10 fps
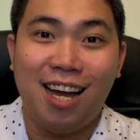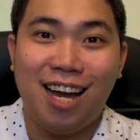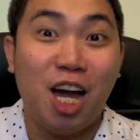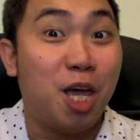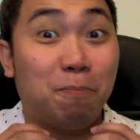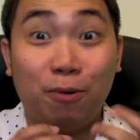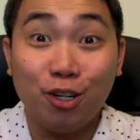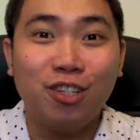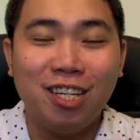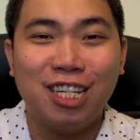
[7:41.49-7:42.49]
I
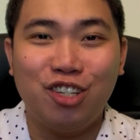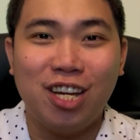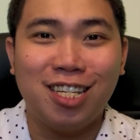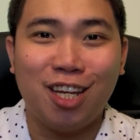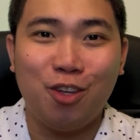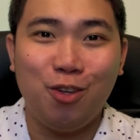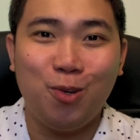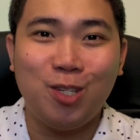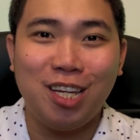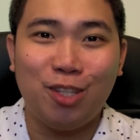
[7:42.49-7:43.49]
personally suggest that you
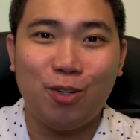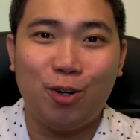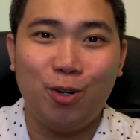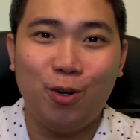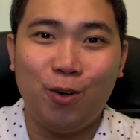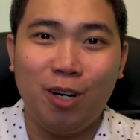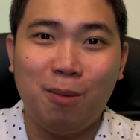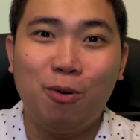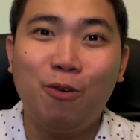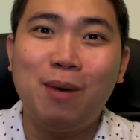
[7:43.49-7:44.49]
use eToro on a
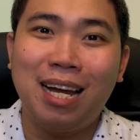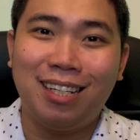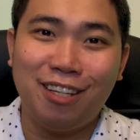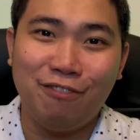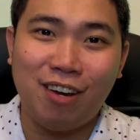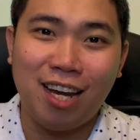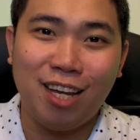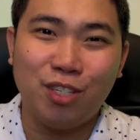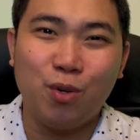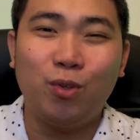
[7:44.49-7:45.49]
mobile
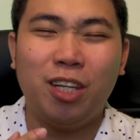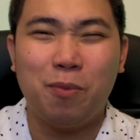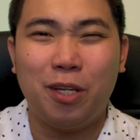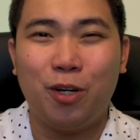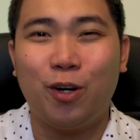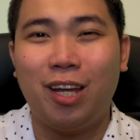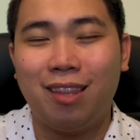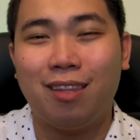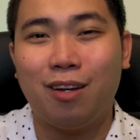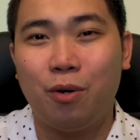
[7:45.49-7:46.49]
device only when you're
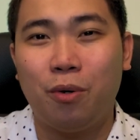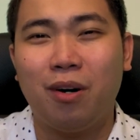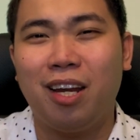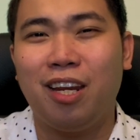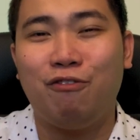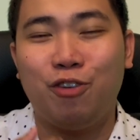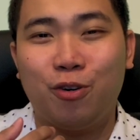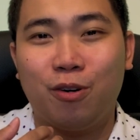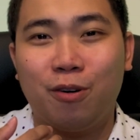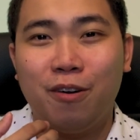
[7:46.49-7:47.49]
in the go and if
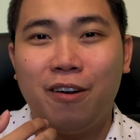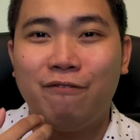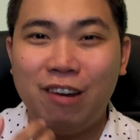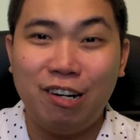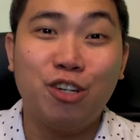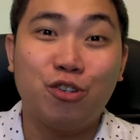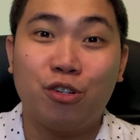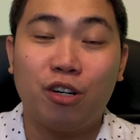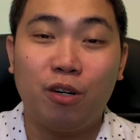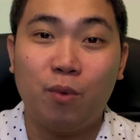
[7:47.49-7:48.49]
you're very
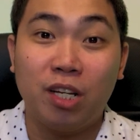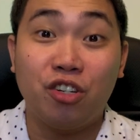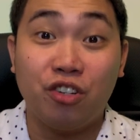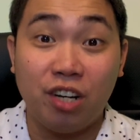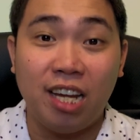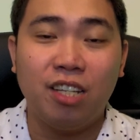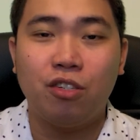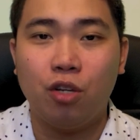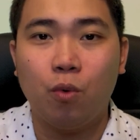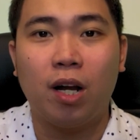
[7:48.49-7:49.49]
sure on what
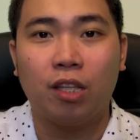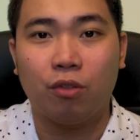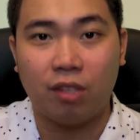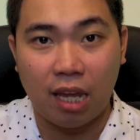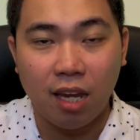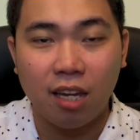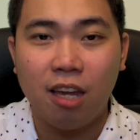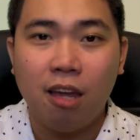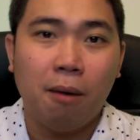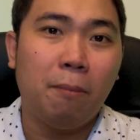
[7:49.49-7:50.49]
trades you want to take.
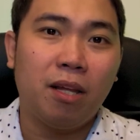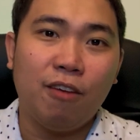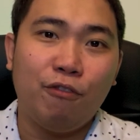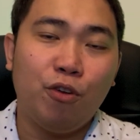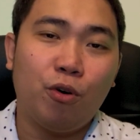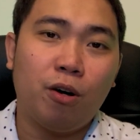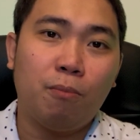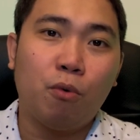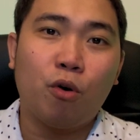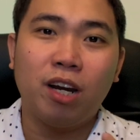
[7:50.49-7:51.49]
But if you're
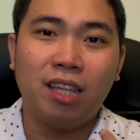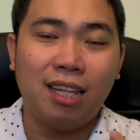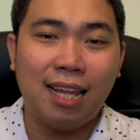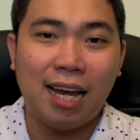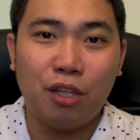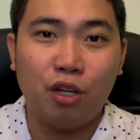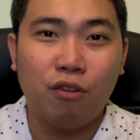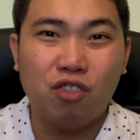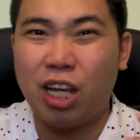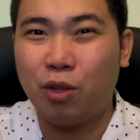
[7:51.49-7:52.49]
more in the land
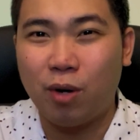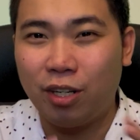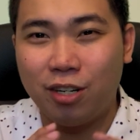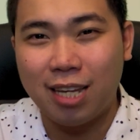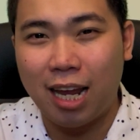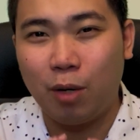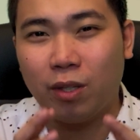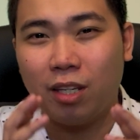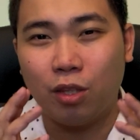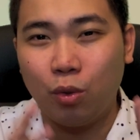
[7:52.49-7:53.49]
of trying to understand
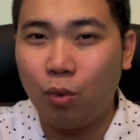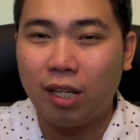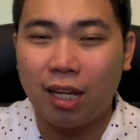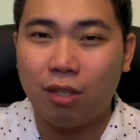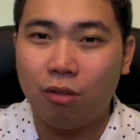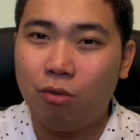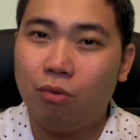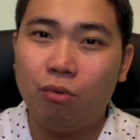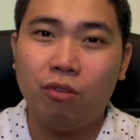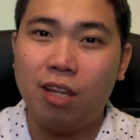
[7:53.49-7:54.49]
what the tool can
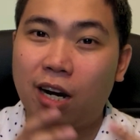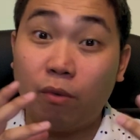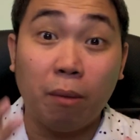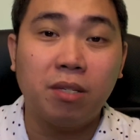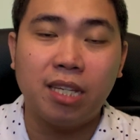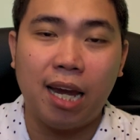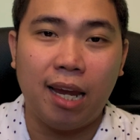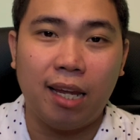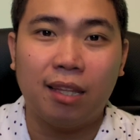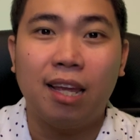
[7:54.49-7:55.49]
do, their
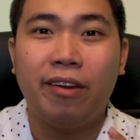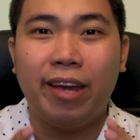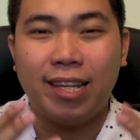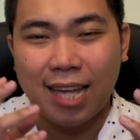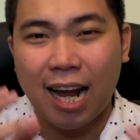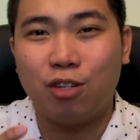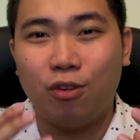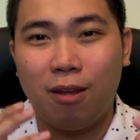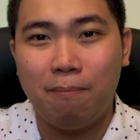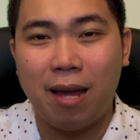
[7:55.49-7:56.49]
website is
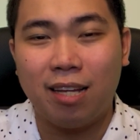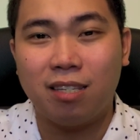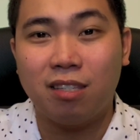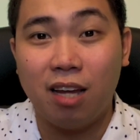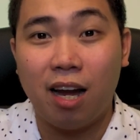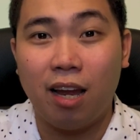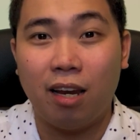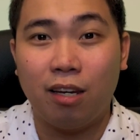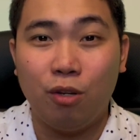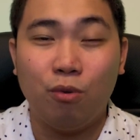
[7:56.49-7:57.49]
actually best done
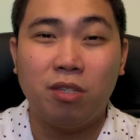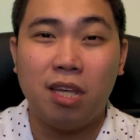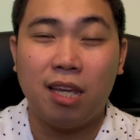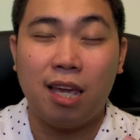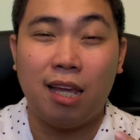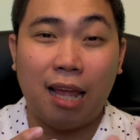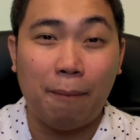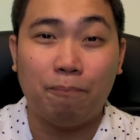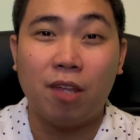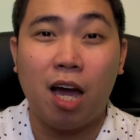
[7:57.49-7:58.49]
using a
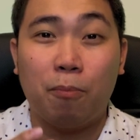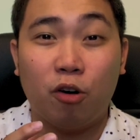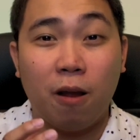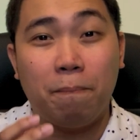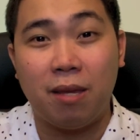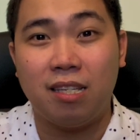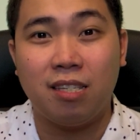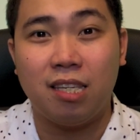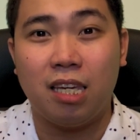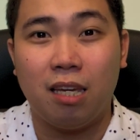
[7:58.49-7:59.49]
laptop or a
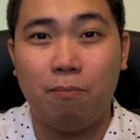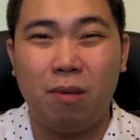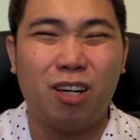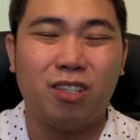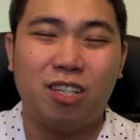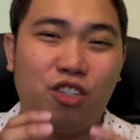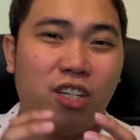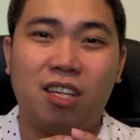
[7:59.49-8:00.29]
PC because it just